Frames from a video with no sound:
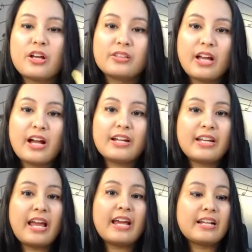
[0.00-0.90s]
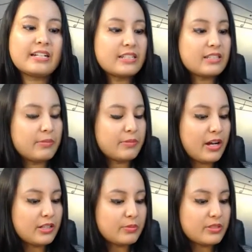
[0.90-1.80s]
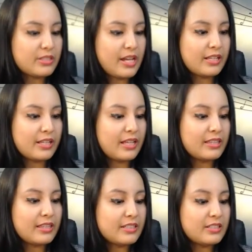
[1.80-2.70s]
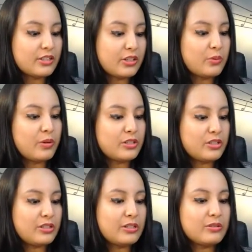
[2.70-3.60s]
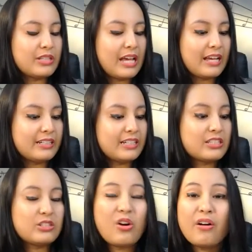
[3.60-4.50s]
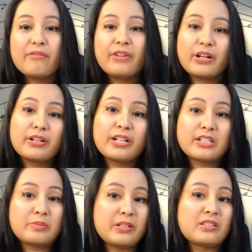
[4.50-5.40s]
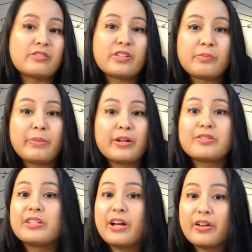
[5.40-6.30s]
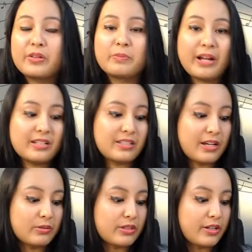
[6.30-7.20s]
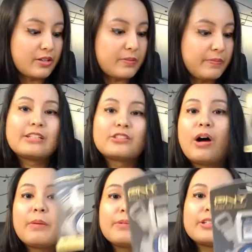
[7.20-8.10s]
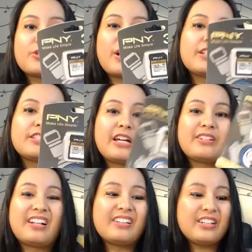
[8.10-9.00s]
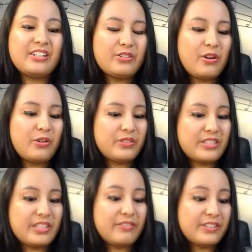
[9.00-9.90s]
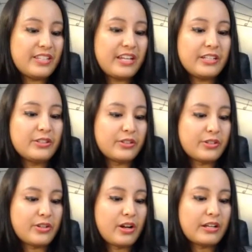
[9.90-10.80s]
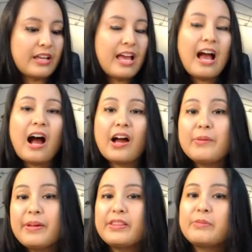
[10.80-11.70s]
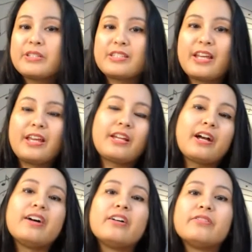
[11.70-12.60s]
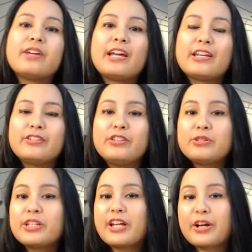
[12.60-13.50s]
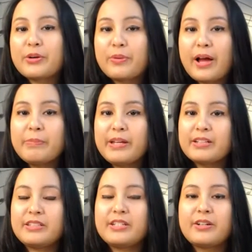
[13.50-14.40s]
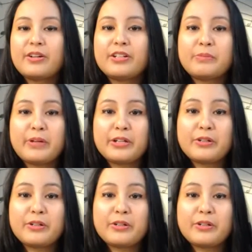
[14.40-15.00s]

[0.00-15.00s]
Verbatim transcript: online and some guys were saying that this is a good one to use and it's not very expensive compared to the other brands out there. So I'm going to try this out and I'll let you know if it's if it's any good or not. I made the mistake of using a crappy SD card in my